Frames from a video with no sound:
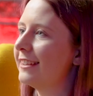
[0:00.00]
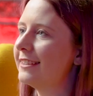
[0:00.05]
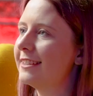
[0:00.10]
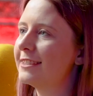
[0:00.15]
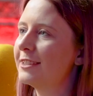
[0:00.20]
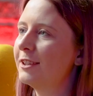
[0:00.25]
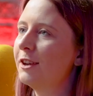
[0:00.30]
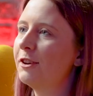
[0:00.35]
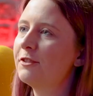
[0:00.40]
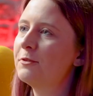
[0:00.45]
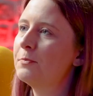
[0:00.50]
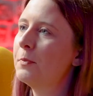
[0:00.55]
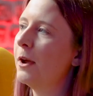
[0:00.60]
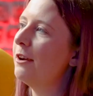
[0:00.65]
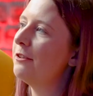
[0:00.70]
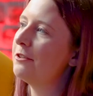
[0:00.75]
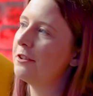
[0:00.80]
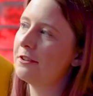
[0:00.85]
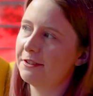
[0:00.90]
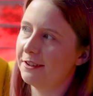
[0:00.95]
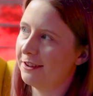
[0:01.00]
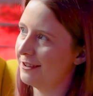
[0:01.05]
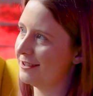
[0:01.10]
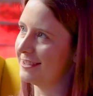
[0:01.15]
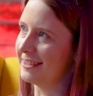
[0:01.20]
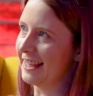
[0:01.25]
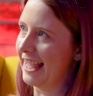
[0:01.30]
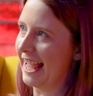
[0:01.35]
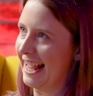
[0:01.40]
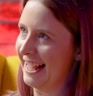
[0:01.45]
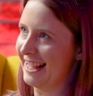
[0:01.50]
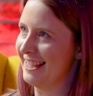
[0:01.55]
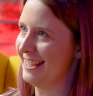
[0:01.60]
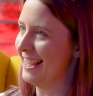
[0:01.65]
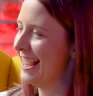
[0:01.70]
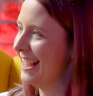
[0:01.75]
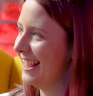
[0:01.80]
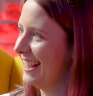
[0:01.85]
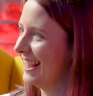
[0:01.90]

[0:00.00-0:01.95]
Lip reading: because there's a lot of both of those things.